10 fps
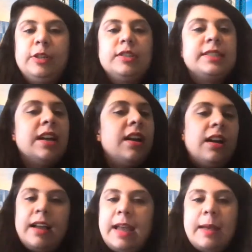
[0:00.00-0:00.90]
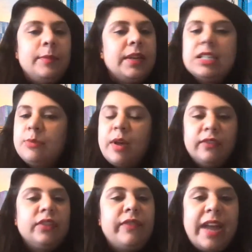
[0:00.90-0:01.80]
Because MBA is one
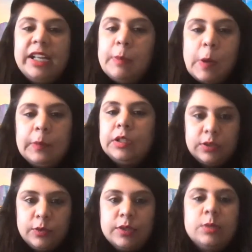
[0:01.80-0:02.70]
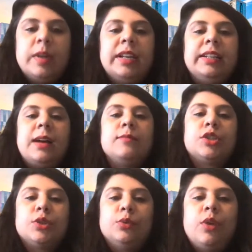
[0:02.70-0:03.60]
of the very popular course when it
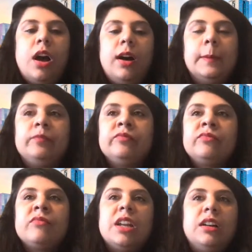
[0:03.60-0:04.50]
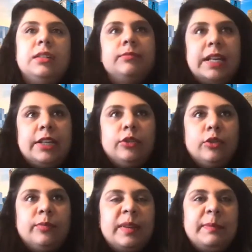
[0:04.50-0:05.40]
comes to like
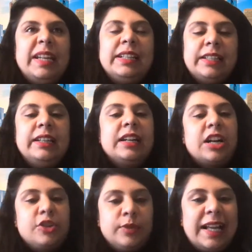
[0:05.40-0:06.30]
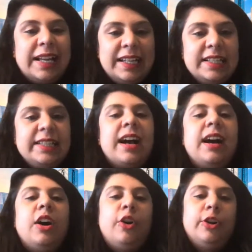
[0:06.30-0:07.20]
be it in a country like
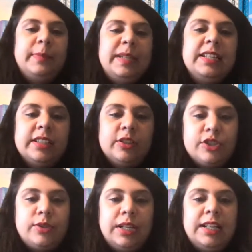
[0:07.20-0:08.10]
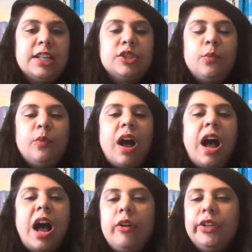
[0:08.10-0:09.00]
India or be it in Australia. So
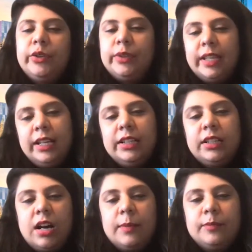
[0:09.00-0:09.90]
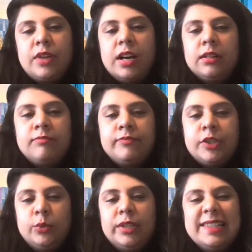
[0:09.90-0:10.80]
how do you think a
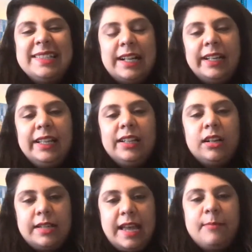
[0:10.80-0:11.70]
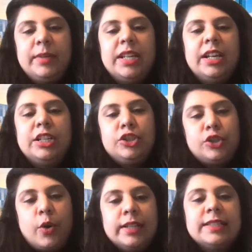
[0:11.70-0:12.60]
student studying MBA in
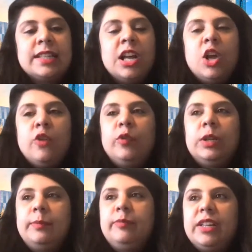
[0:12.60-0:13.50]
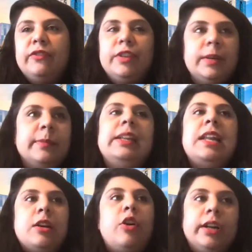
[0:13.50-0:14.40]
Torrens will give him
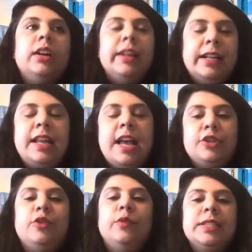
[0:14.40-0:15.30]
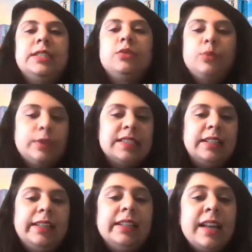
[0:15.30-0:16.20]
an or her an edge over students
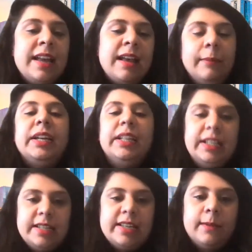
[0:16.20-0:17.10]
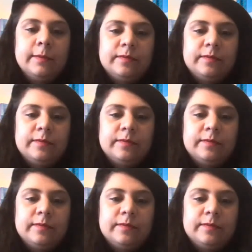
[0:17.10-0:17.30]
studying MBA in India?